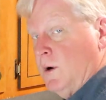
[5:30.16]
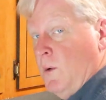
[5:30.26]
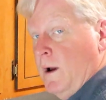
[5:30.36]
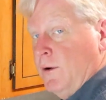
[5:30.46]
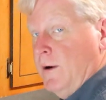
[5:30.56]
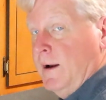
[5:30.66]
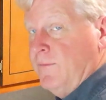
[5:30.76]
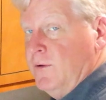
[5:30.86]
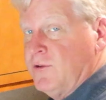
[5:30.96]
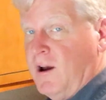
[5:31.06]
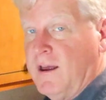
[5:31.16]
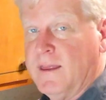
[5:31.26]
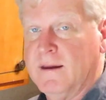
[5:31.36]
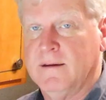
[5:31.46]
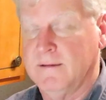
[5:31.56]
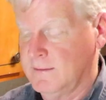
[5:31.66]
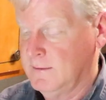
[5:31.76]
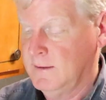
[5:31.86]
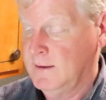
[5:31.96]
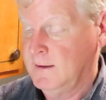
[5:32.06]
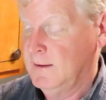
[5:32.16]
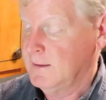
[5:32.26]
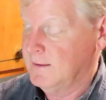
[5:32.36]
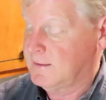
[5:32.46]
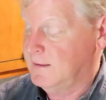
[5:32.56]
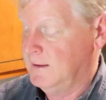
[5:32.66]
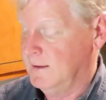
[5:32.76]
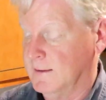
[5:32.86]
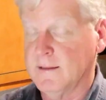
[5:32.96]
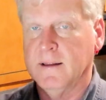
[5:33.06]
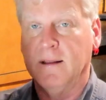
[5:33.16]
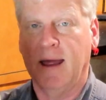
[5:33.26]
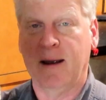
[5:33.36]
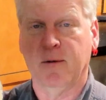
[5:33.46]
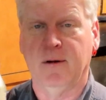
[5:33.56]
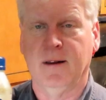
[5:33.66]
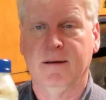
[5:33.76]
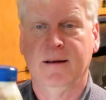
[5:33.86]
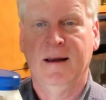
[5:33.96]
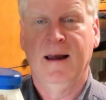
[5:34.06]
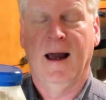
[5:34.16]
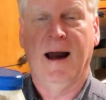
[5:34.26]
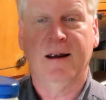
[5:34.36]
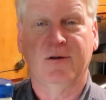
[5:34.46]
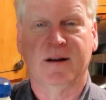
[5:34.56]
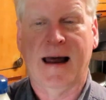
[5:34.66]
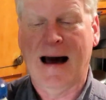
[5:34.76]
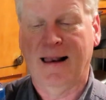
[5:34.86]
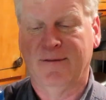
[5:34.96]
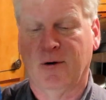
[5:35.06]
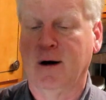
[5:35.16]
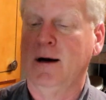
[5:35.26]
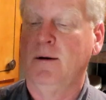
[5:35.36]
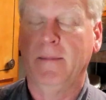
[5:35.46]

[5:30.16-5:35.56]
were wondering if you saw the label, I use an olive oil